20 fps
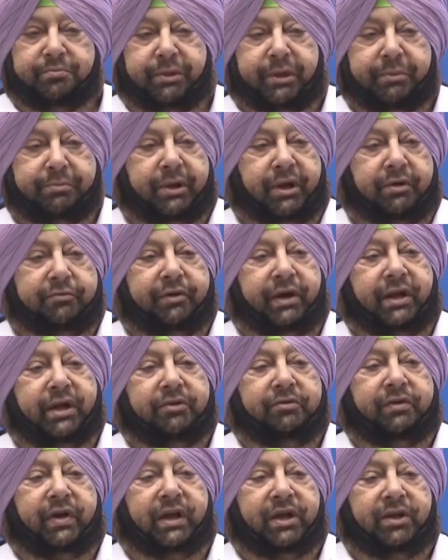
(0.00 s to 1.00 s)
People are very,
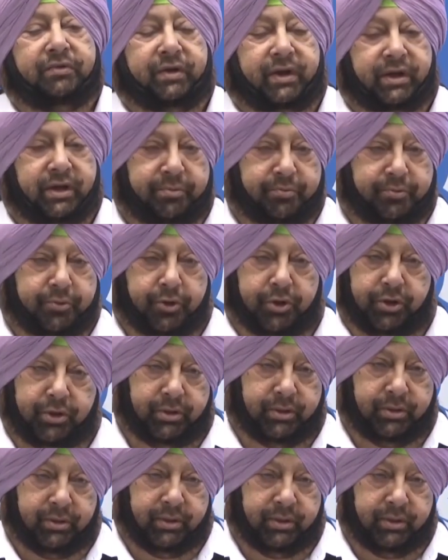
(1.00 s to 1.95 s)
very, very poor.